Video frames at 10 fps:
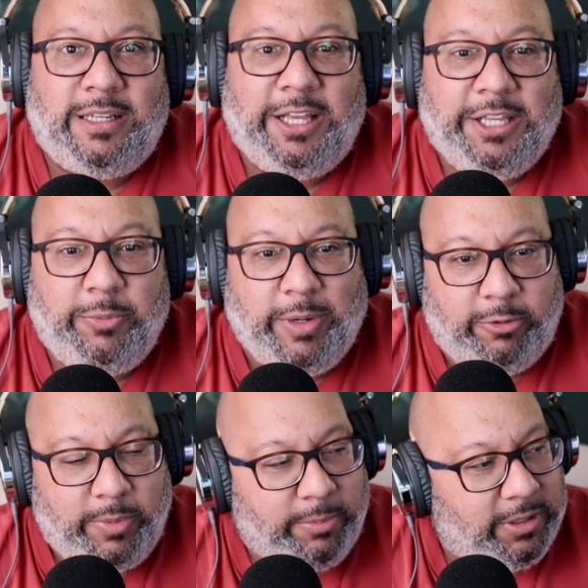You may
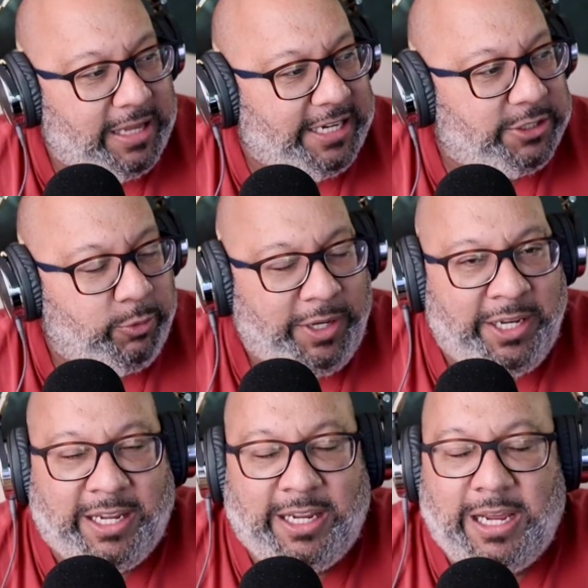remember last
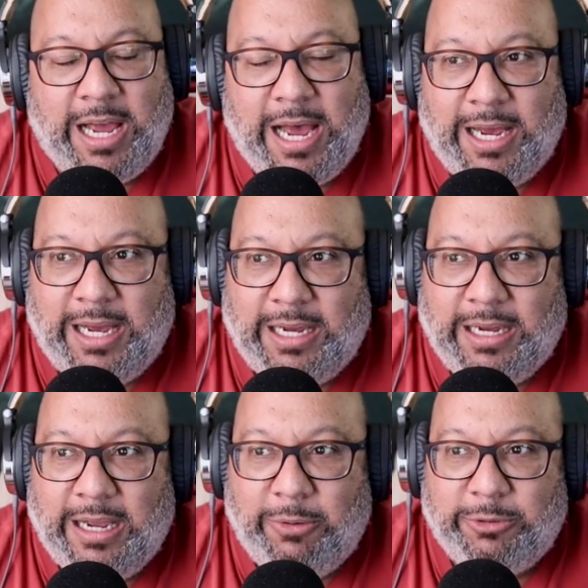week, we
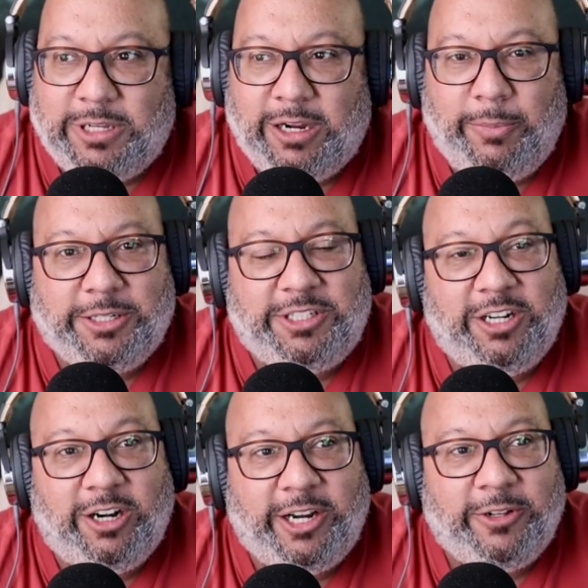were talking about
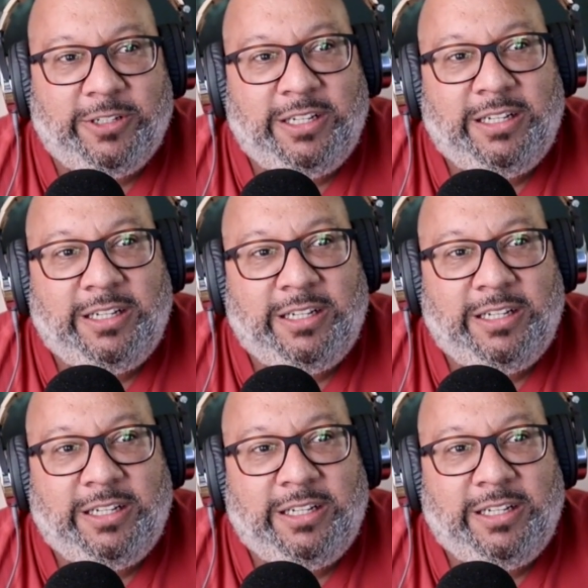cereal.